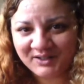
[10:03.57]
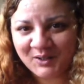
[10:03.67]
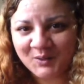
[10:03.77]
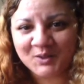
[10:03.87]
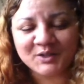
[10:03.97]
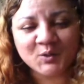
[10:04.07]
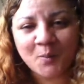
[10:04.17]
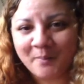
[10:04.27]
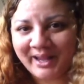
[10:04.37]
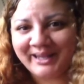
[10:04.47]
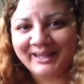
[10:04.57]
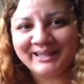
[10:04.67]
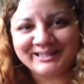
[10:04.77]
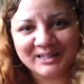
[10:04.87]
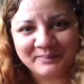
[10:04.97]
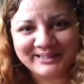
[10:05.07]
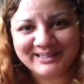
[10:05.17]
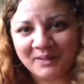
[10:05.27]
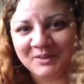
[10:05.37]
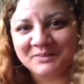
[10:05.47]
for you because your May is going to be
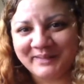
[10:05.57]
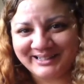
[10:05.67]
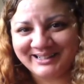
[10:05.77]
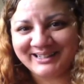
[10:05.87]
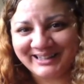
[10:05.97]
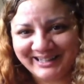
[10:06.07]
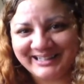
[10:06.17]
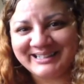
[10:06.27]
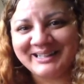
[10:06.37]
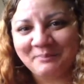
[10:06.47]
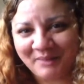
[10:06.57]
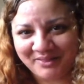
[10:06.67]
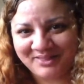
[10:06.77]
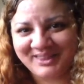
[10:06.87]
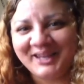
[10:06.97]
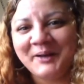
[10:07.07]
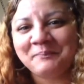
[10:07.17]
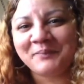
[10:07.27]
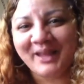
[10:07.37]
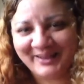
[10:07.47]
so much better than this month.
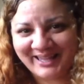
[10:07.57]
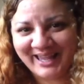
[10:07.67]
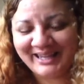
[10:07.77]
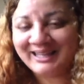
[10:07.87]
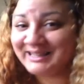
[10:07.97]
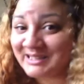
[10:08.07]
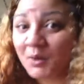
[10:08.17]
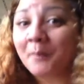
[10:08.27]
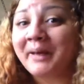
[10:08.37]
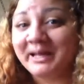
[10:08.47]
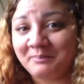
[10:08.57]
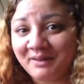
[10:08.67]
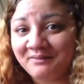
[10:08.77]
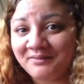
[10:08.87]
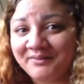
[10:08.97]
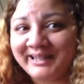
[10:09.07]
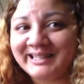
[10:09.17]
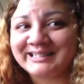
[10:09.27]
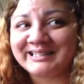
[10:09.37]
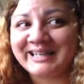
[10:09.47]
Okay, this is not a bad month.
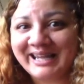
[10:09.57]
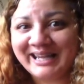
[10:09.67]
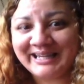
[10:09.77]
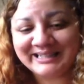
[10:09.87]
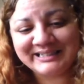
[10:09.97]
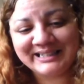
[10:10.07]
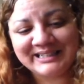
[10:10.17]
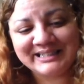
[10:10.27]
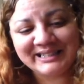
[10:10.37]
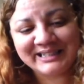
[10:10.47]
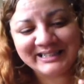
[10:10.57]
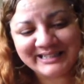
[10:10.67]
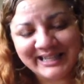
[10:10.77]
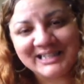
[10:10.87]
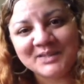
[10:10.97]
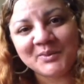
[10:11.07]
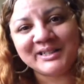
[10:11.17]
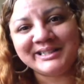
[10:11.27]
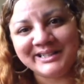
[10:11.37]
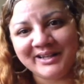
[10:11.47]
It's an it's just takes you on
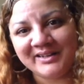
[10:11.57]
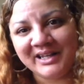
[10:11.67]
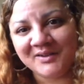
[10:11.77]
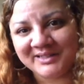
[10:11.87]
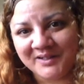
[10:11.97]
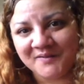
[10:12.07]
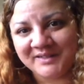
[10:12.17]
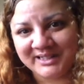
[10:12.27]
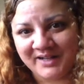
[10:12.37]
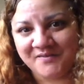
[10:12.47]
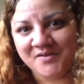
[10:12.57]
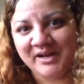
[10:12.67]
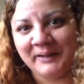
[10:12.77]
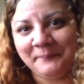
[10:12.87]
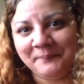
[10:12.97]
a journey of self-discovery,